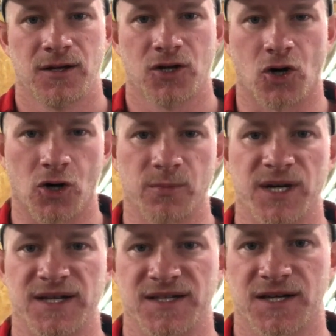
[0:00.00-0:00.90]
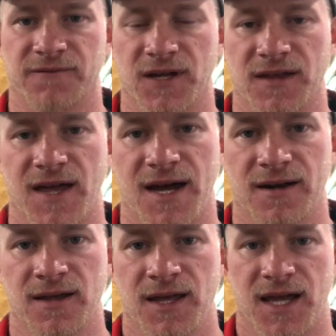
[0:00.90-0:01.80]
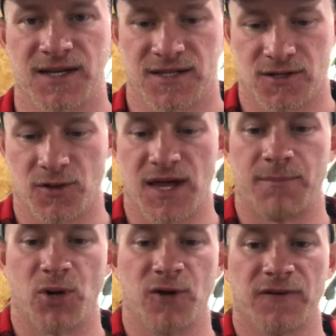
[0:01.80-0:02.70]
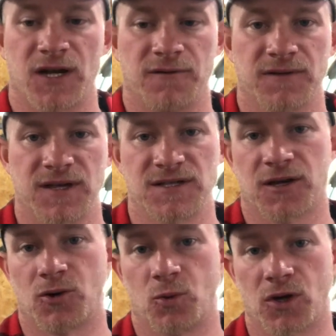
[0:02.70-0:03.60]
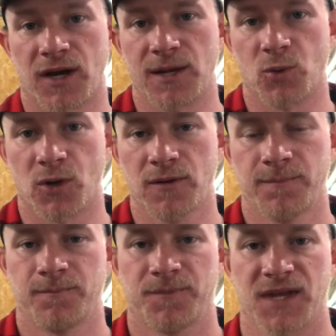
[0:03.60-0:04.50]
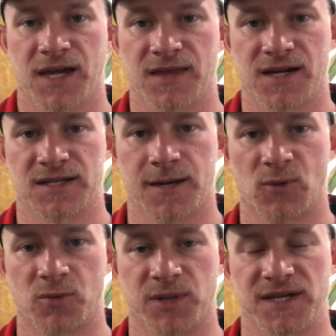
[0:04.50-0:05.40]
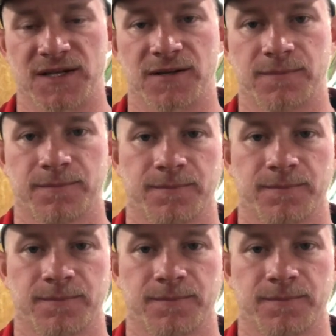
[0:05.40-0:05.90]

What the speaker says: carbon and stuff like that, and so that ball valve isn't going to work anymore, and then it's time to replace it.